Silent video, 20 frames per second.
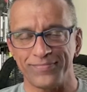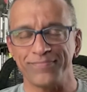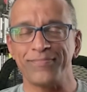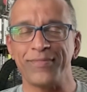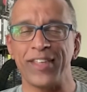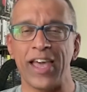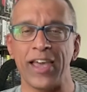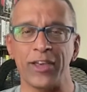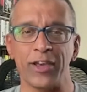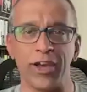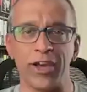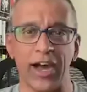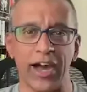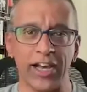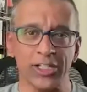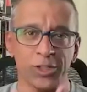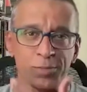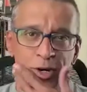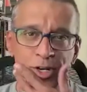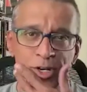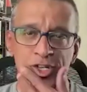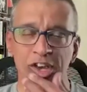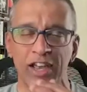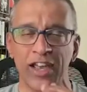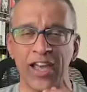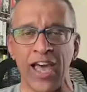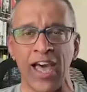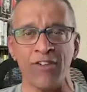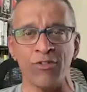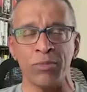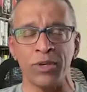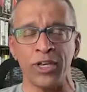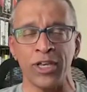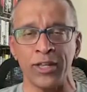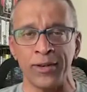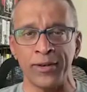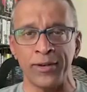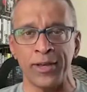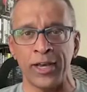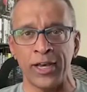Thank you guys, appreciate you having me,
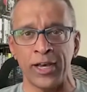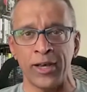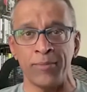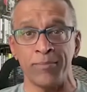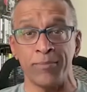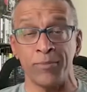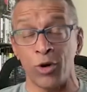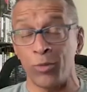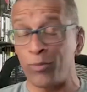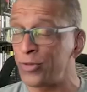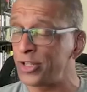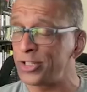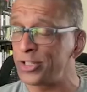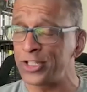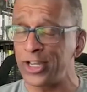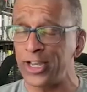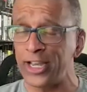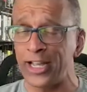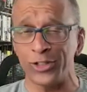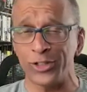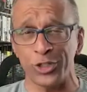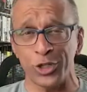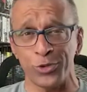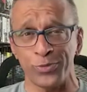and hopefully see you again soon.